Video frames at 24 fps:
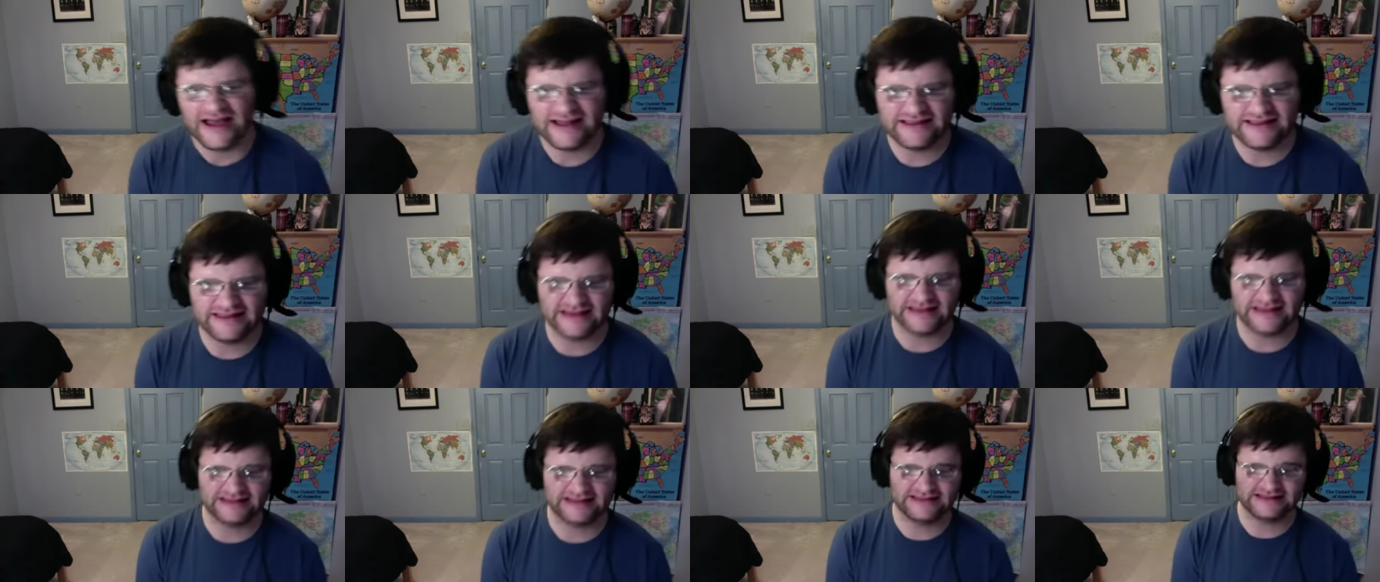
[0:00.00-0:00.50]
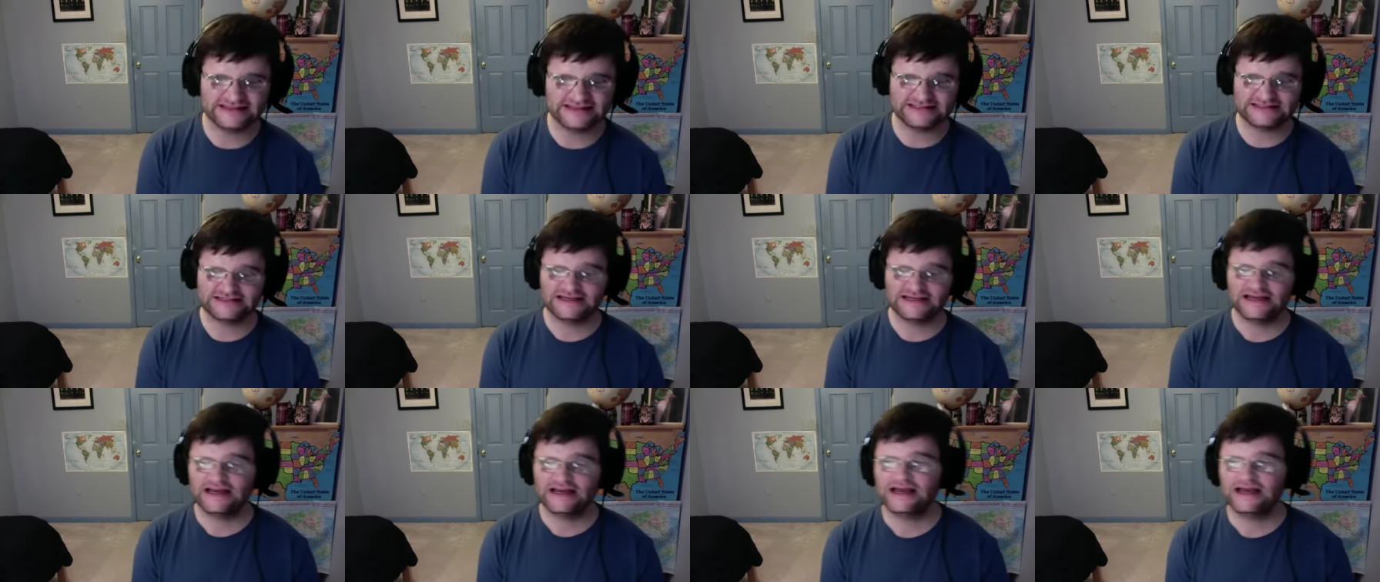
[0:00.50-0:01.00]

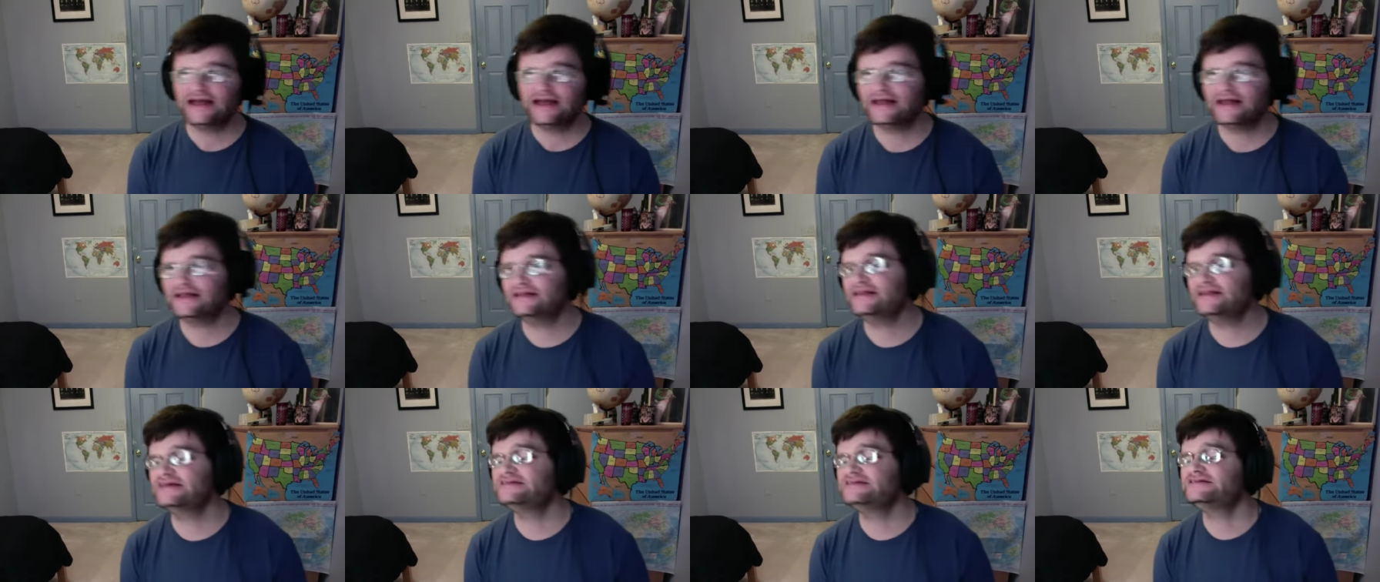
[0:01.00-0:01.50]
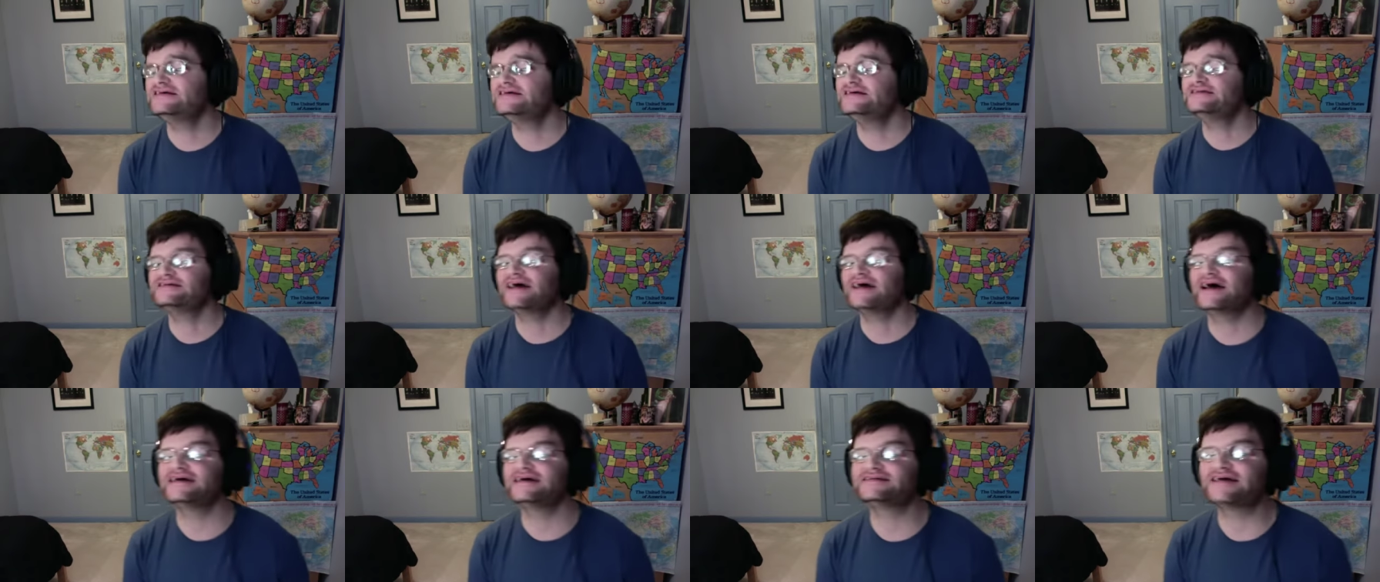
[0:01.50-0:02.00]
this this is
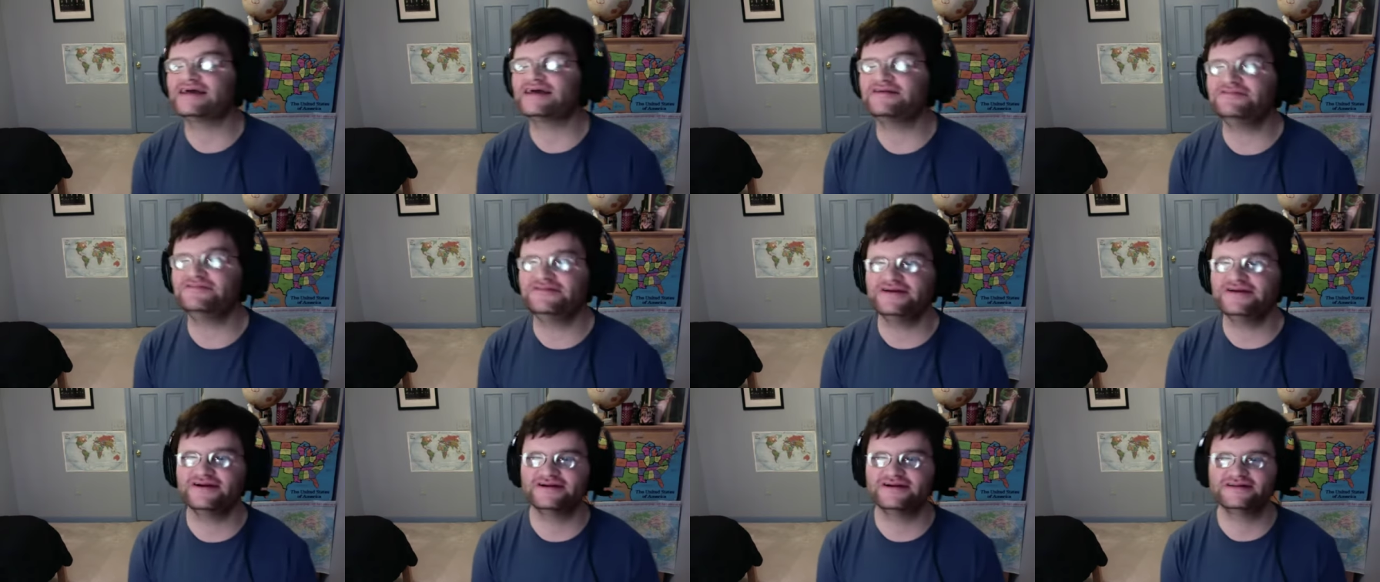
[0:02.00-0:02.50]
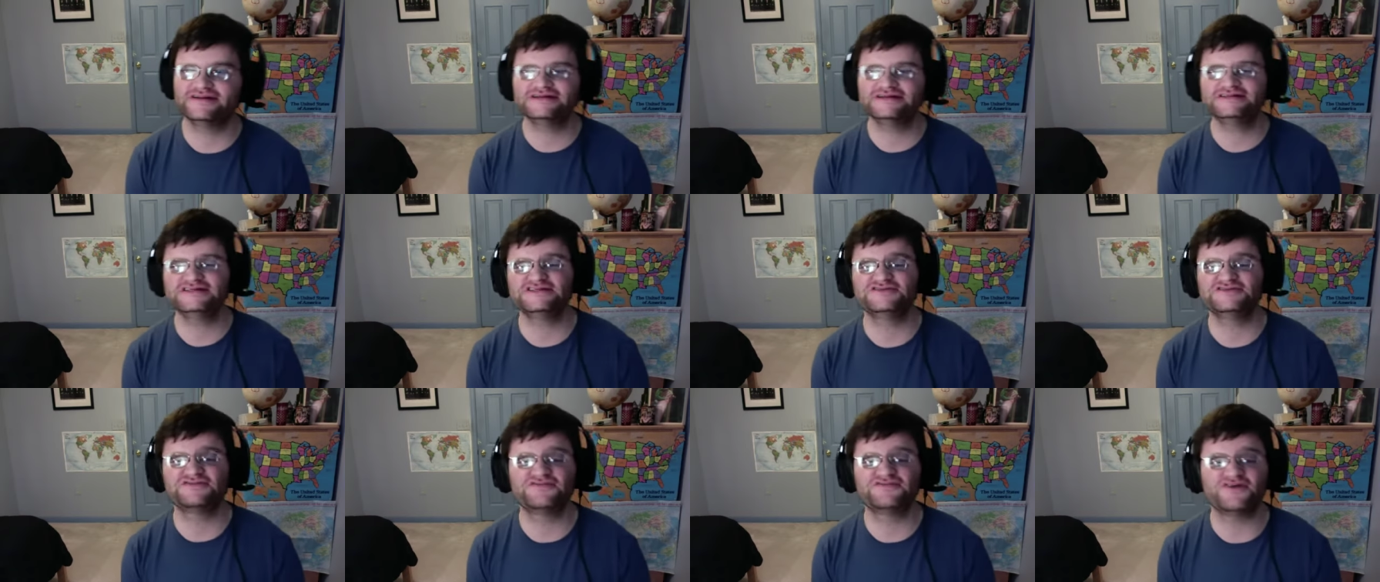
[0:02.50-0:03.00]
as I feared, this
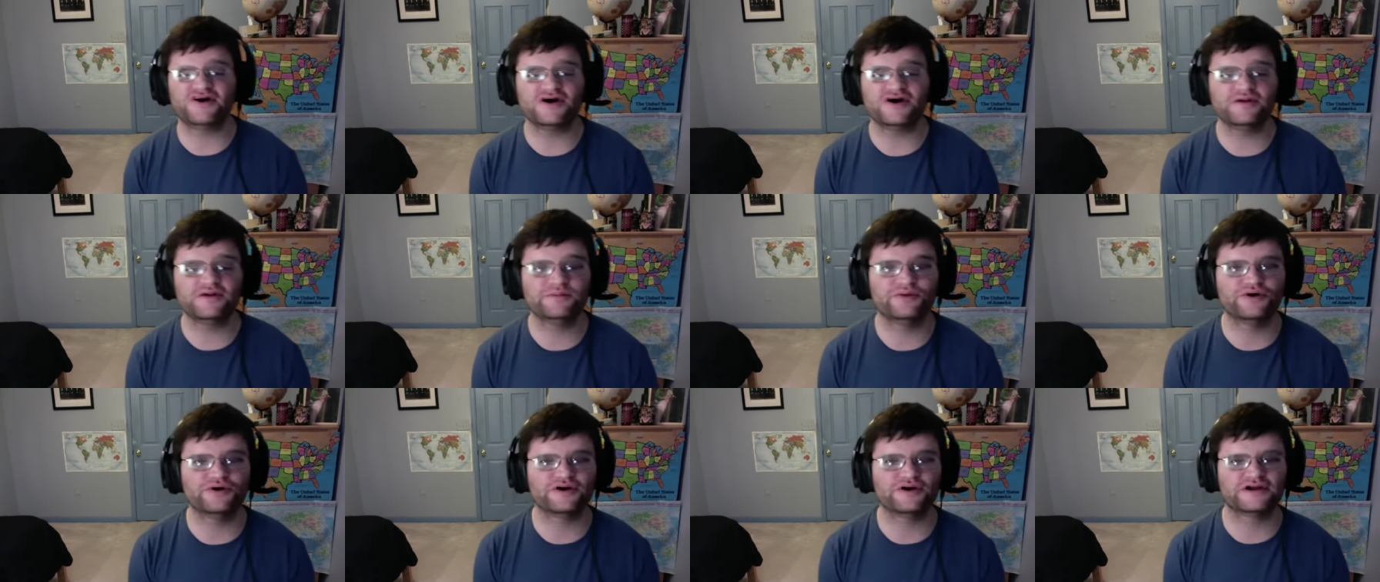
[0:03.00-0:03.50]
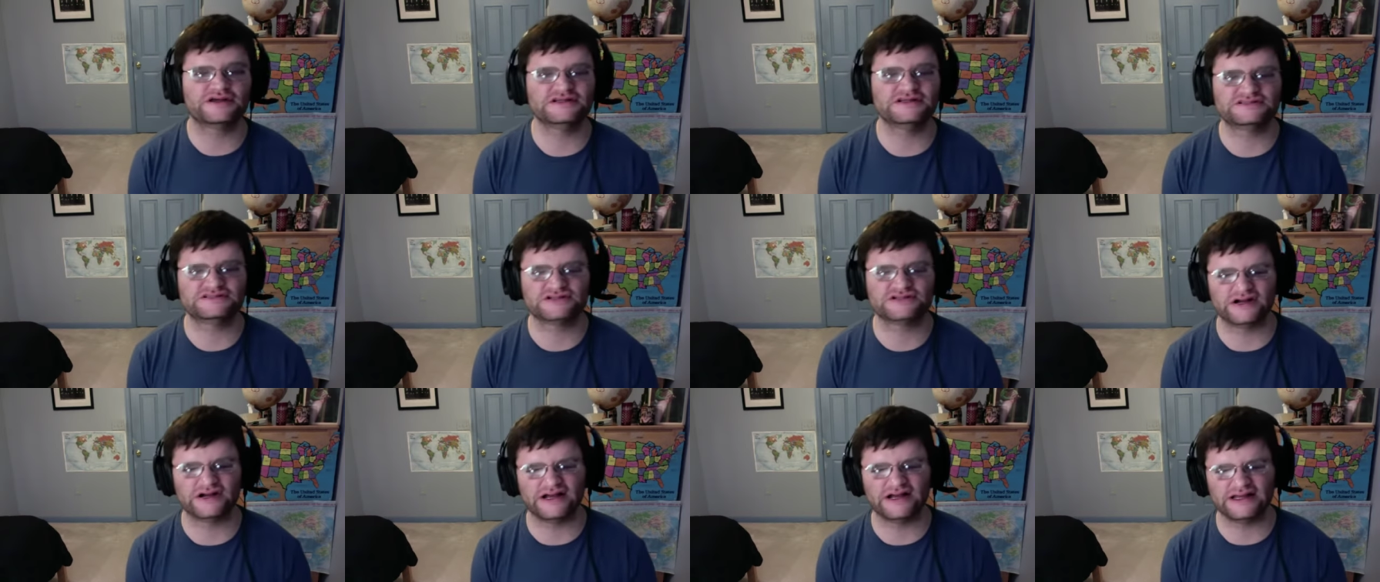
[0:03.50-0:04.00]
is far more
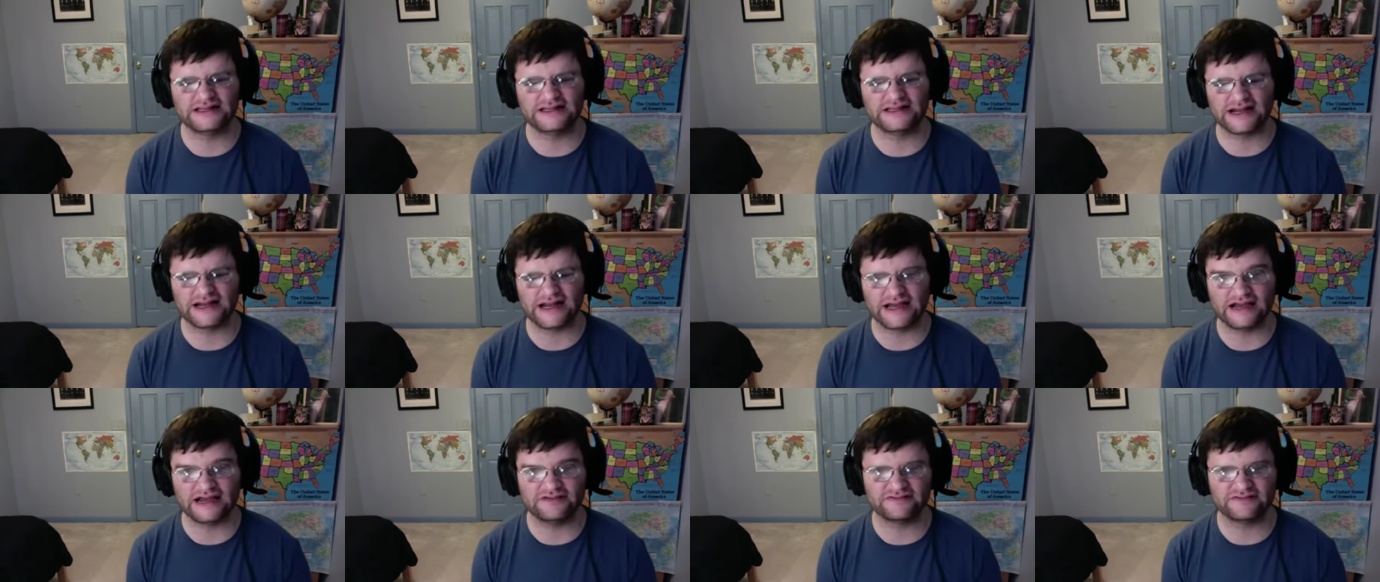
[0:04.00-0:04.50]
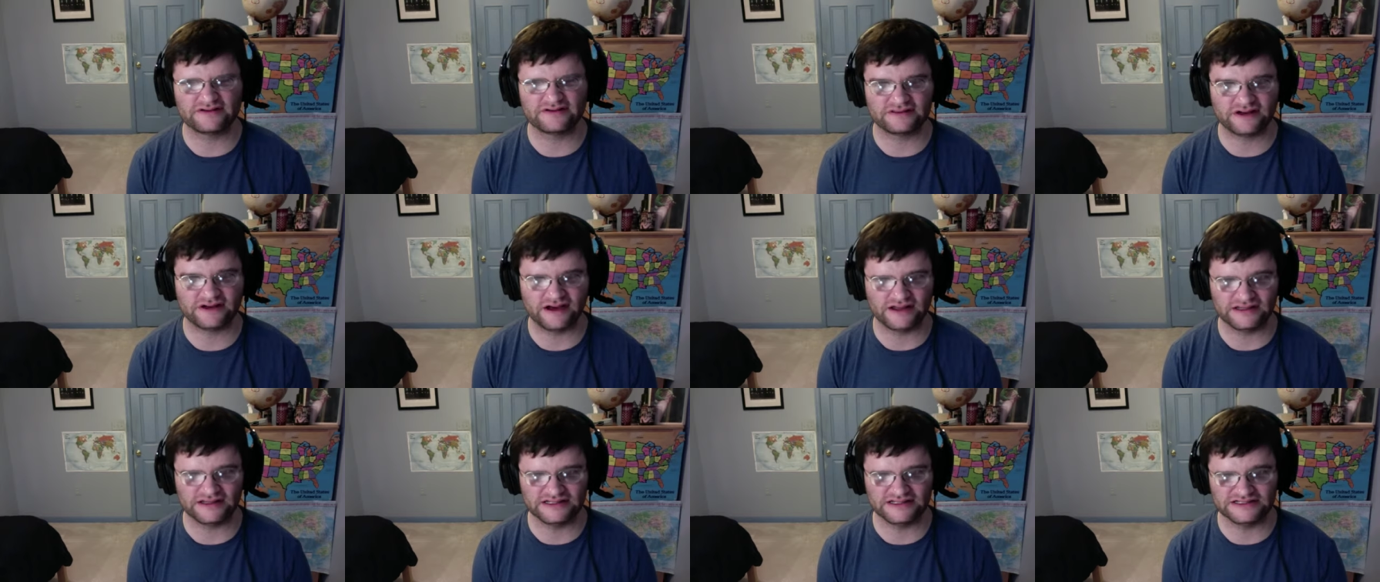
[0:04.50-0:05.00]
concerning than I ever
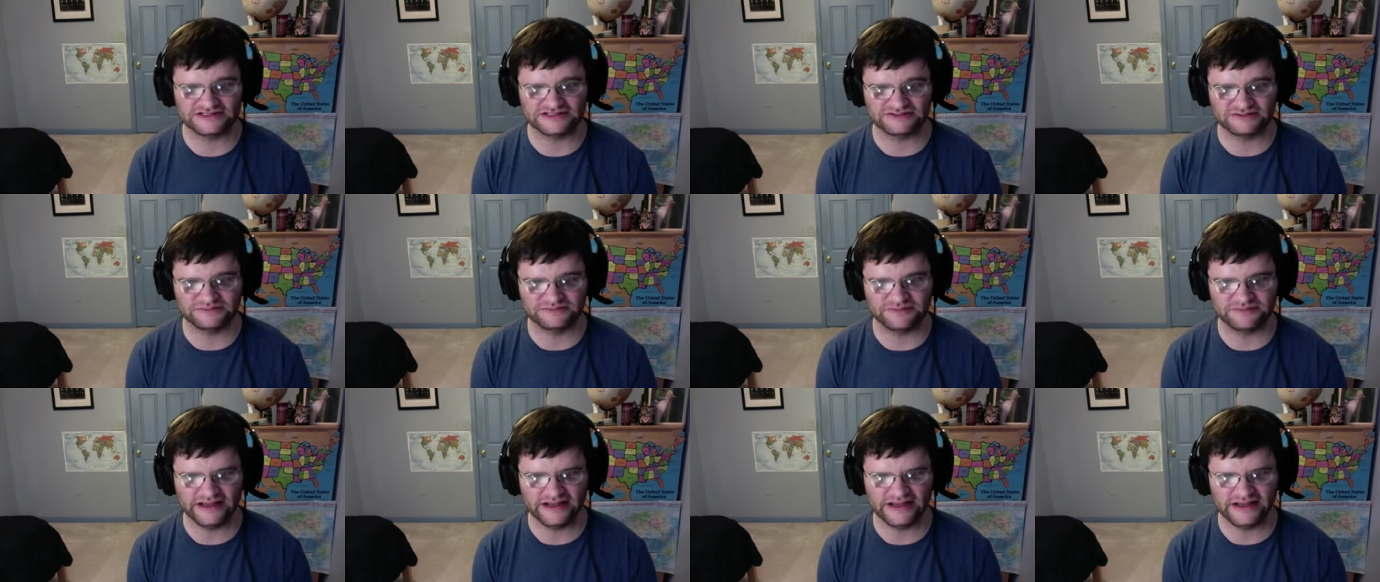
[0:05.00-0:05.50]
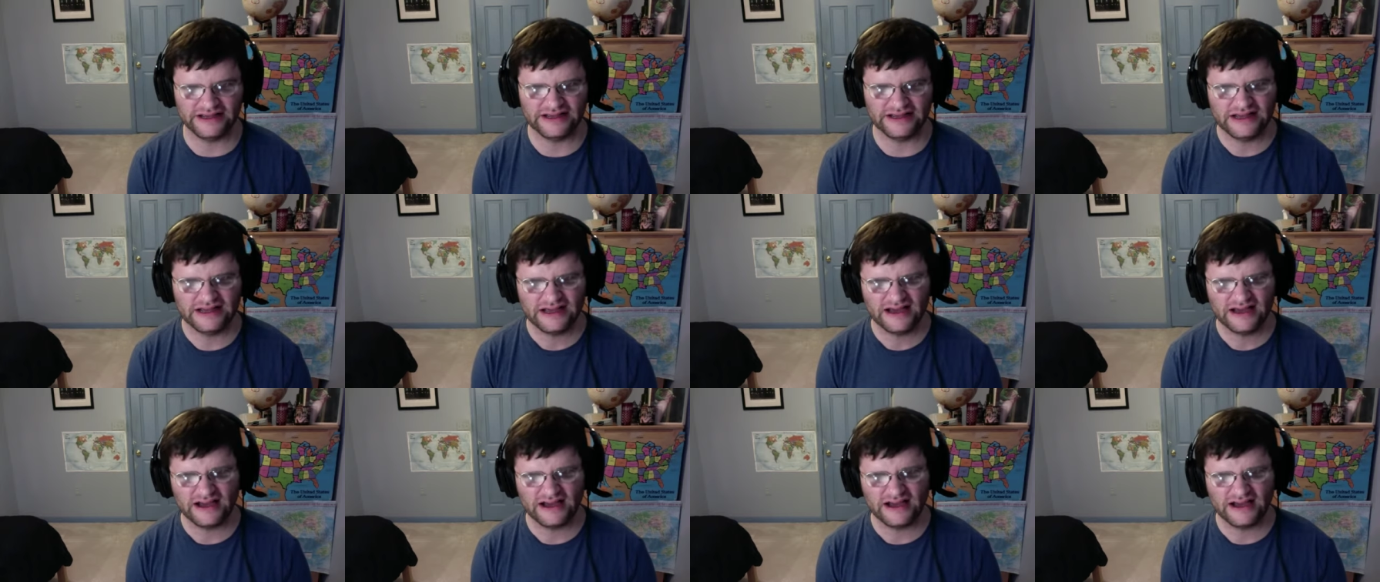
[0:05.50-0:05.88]
thought this would be.